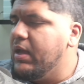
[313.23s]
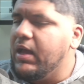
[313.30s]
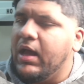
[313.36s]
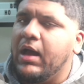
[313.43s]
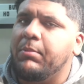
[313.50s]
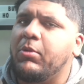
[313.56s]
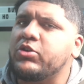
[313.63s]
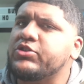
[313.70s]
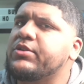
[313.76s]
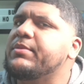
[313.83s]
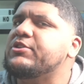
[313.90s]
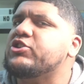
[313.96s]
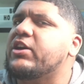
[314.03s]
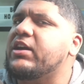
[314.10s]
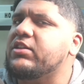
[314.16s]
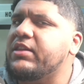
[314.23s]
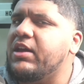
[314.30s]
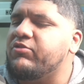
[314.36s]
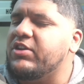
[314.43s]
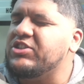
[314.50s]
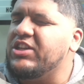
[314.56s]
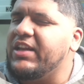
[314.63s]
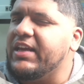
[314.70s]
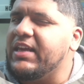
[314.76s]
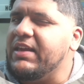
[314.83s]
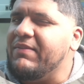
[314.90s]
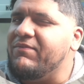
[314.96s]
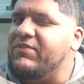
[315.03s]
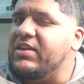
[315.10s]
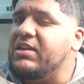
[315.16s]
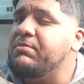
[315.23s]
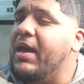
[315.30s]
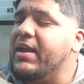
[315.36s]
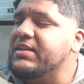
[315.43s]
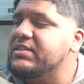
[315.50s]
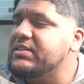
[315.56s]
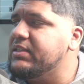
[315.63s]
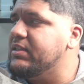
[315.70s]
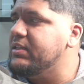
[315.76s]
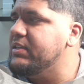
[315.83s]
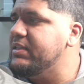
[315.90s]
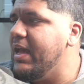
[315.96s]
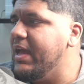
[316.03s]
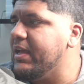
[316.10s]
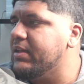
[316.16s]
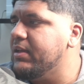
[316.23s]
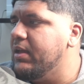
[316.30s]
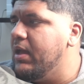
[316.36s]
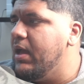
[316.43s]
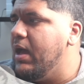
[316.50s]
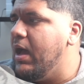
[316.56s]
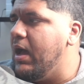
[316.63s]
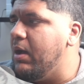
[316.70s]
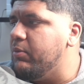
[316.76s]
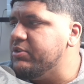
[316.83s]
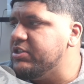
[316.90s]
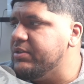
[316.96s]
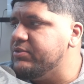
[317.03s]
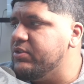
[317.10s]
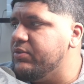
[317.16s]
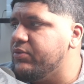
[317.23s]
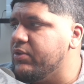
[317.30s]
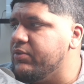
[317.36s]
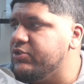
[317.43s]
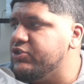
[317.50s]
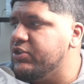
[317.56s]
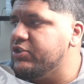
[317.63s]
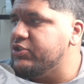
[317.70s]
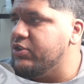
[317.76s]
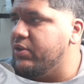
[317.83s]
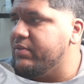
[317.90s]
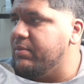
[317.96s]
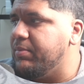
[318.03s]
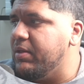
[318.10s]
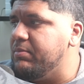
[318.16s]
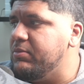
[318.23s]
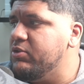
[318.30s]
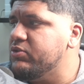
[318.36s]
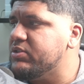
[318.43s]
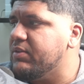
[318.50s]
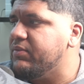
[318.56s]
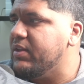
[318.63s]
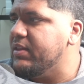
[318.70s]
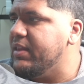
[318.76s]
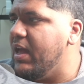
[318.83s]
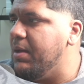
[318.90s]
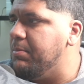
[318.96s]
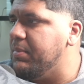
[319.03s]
I'm also going to be trying out that Regieleki VMAX deck, which gives you the free retreater, so you don't have to play Mew, stuff like that.